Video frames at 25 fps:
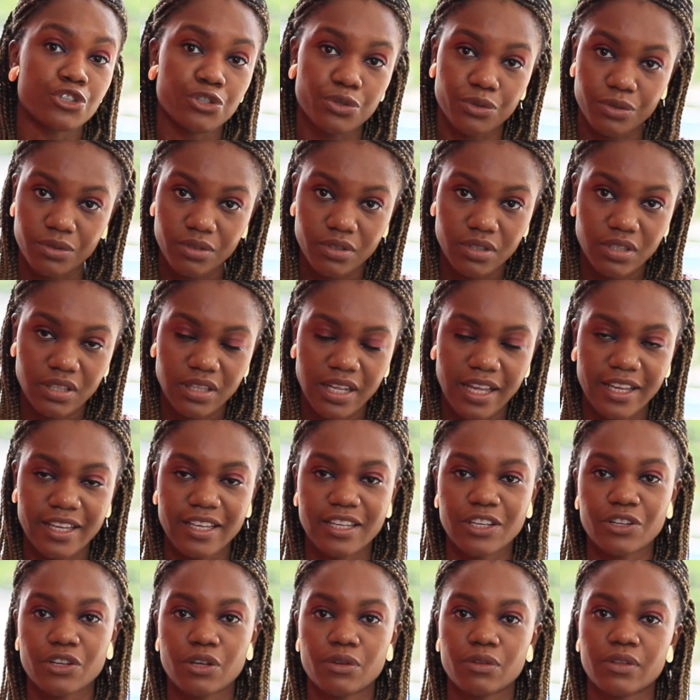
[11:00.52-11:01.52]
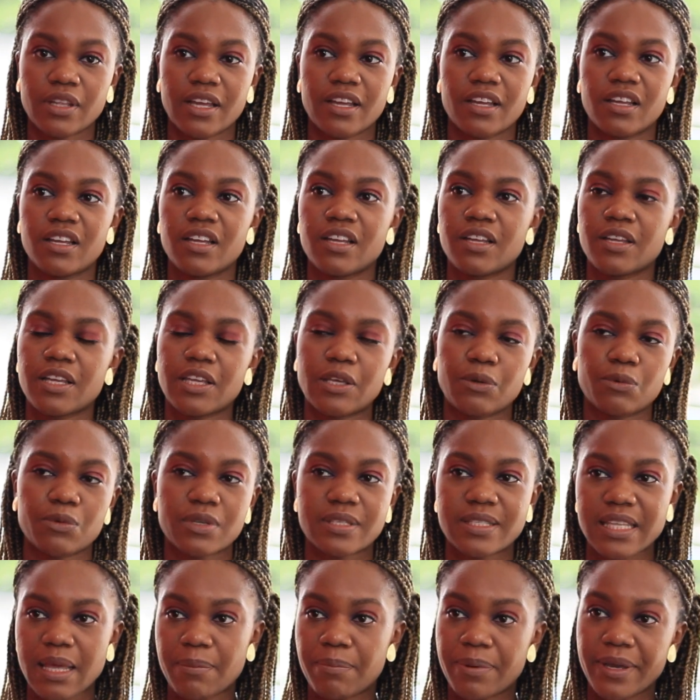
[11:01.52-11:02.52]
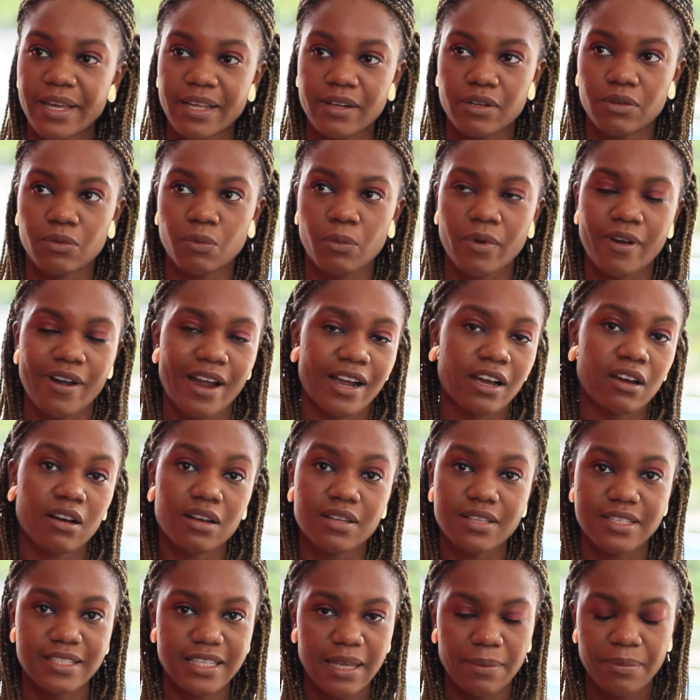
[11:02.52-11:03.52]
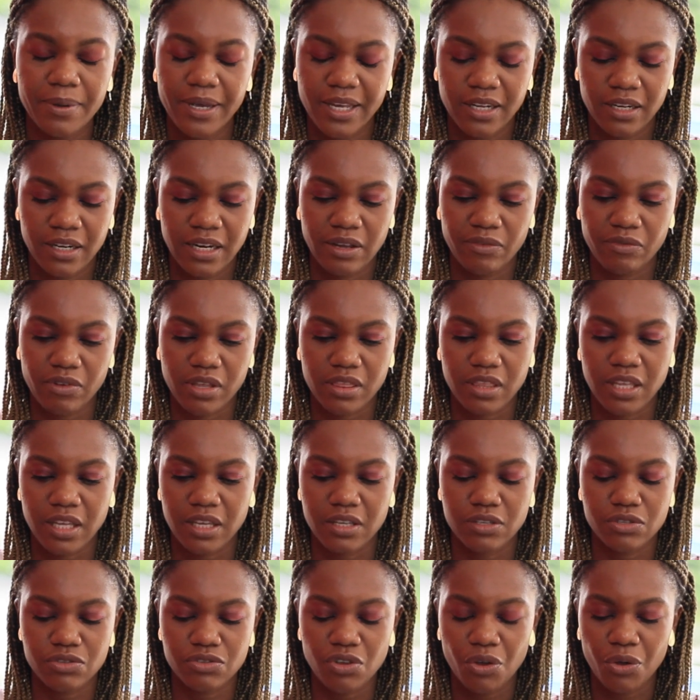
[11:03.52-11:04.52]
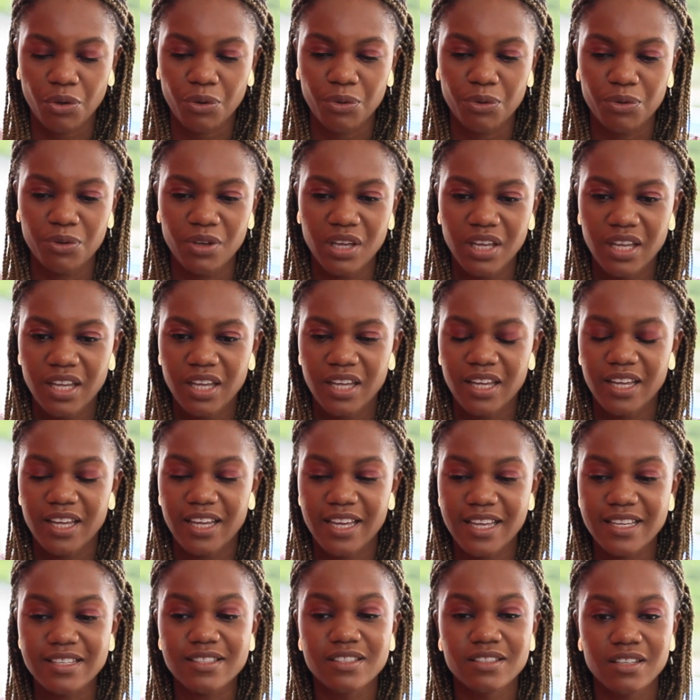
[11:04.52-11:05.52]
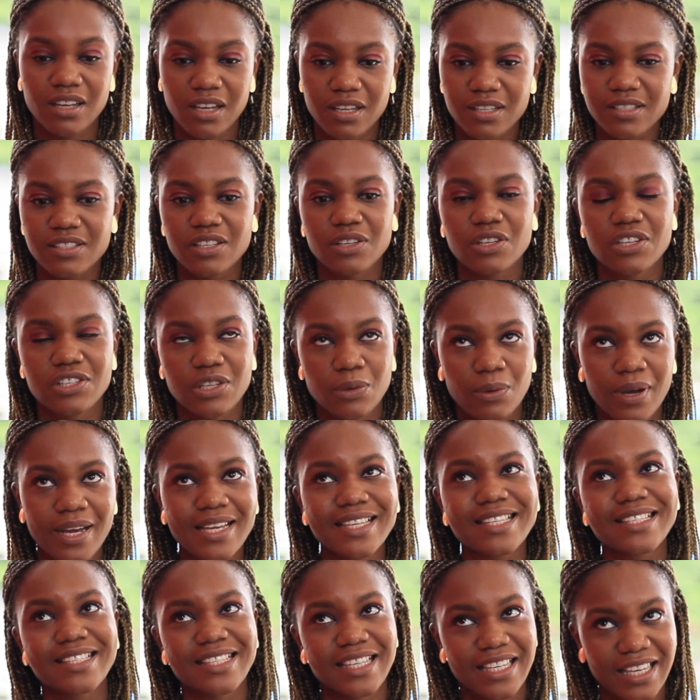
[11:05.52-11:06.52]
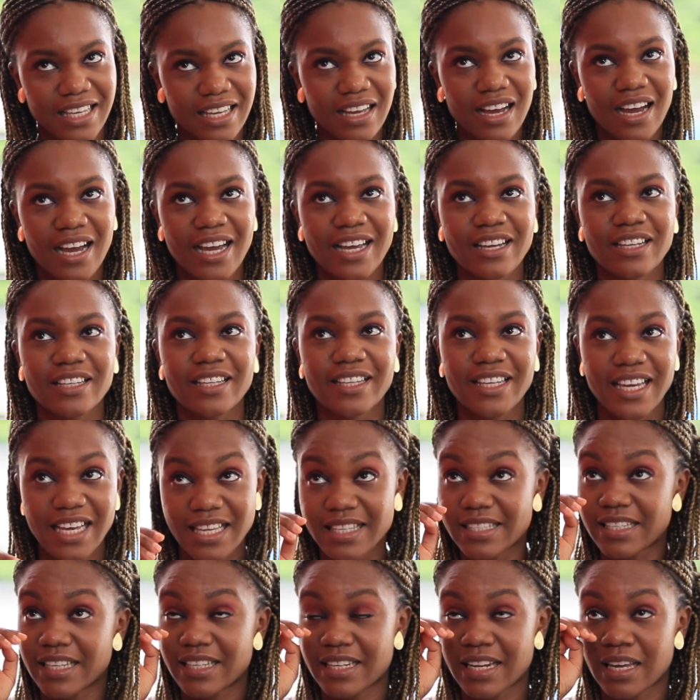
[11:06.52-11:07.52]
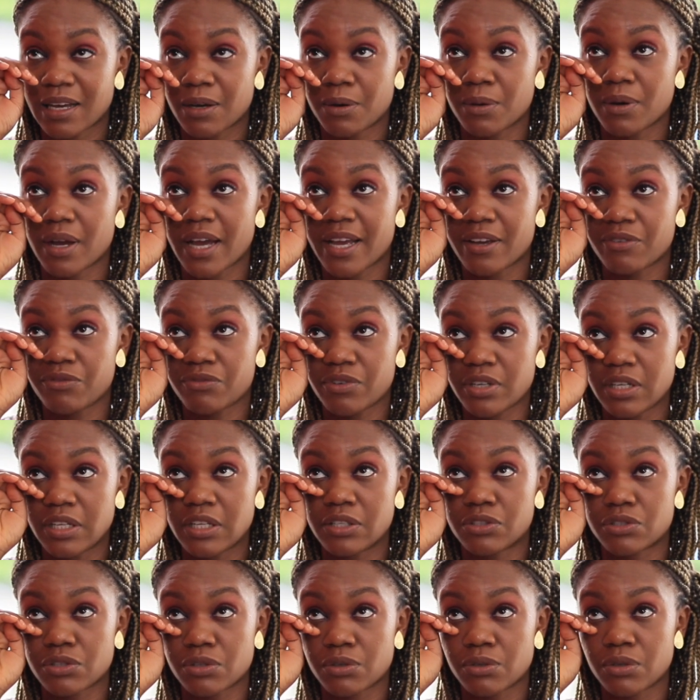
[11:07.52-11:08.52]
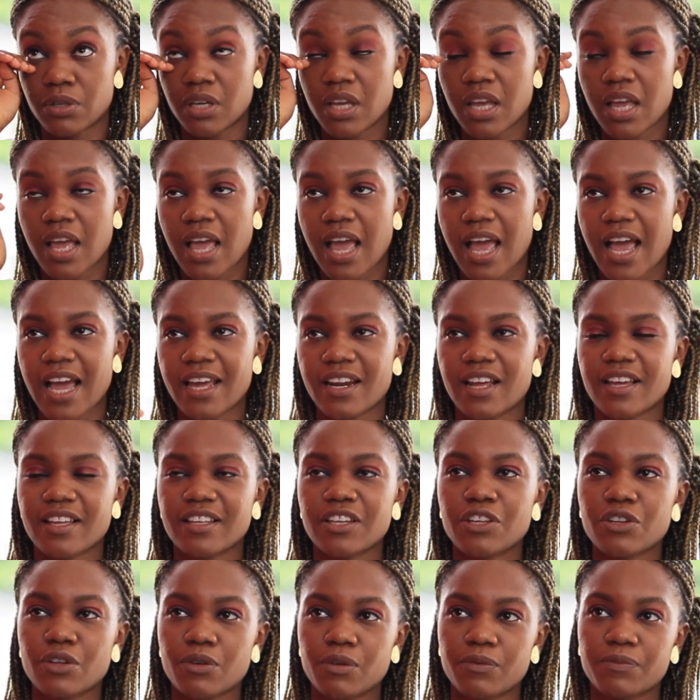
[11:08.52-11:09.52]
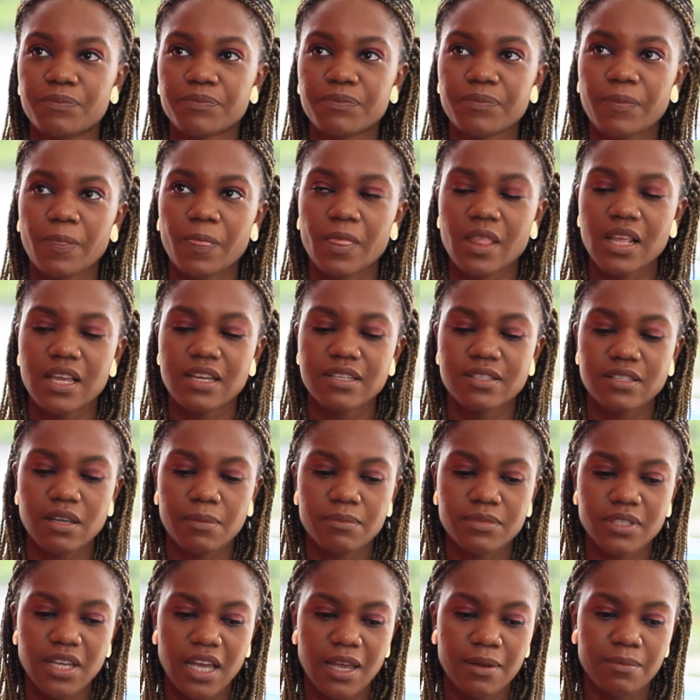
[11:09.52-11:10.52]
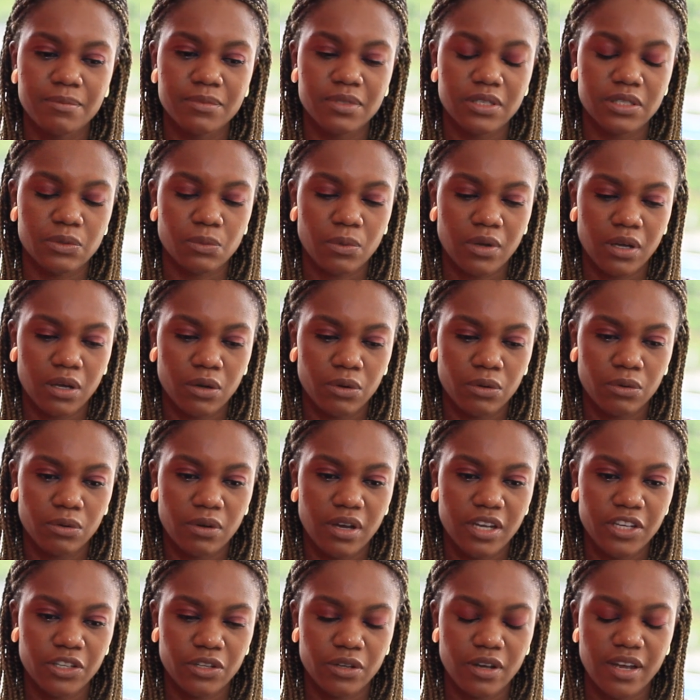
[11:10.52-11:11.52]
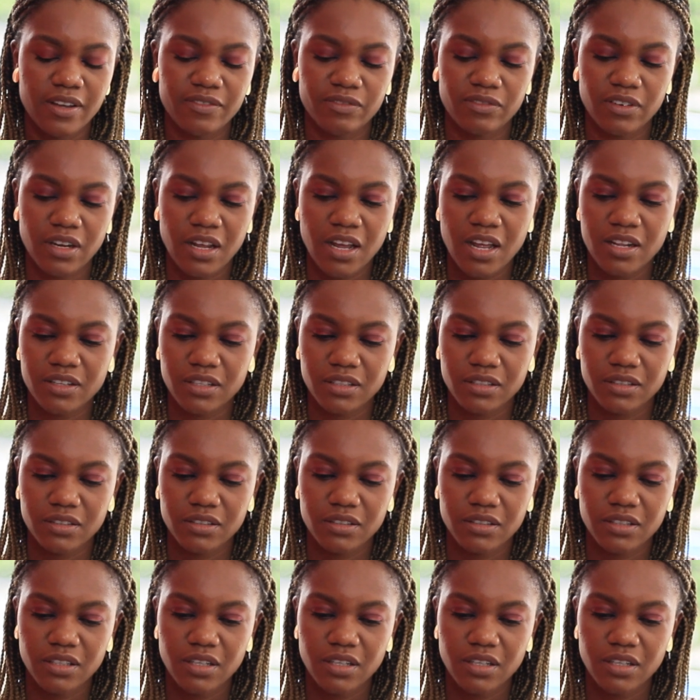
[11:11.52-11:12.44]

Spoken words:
do. Like, you know, that He will step in where I can't step in and everything. So it's nuts. So I see it. I get it now. I really do. And you know, sometimes as well, you know, I've learned